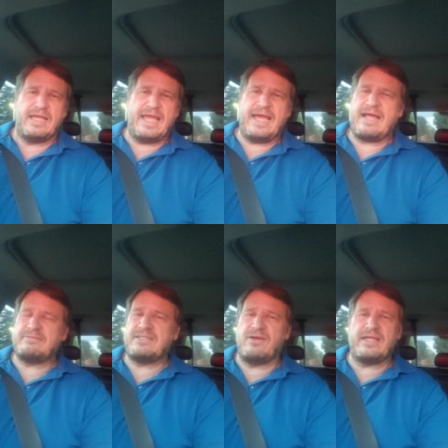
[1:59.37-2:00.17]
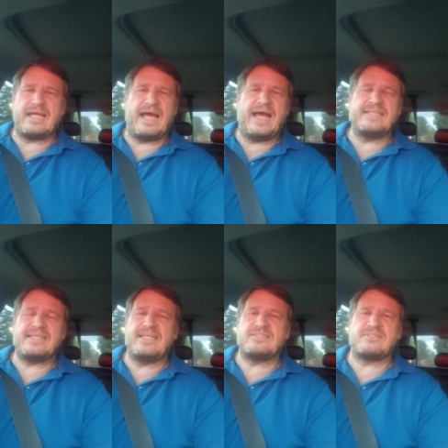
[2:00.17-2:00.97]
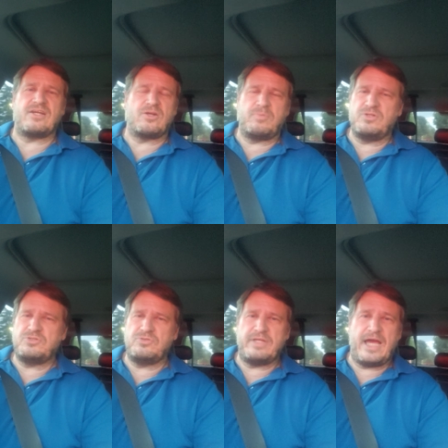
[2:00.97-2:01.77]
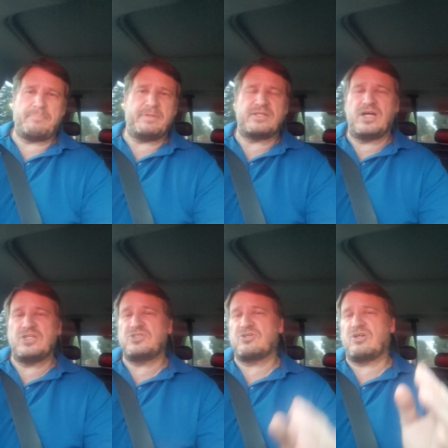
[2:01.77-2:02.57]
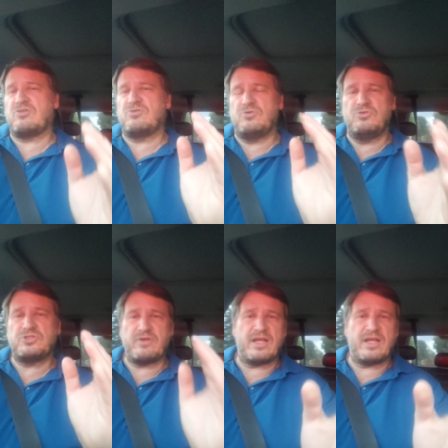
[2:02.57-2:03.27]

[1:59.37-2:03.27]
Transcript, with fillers: And I tell you guys, it's terrible to do that because you're going to lose your